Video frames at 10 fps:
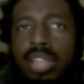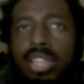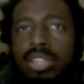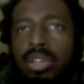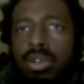
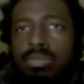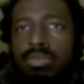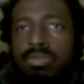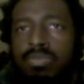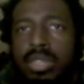you know,
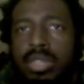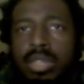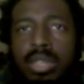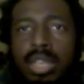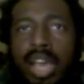
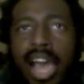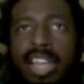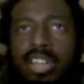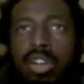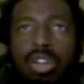I
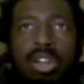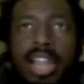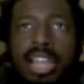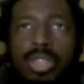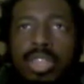didn't earn
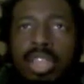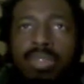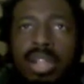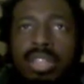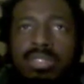anything
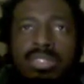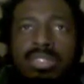relative.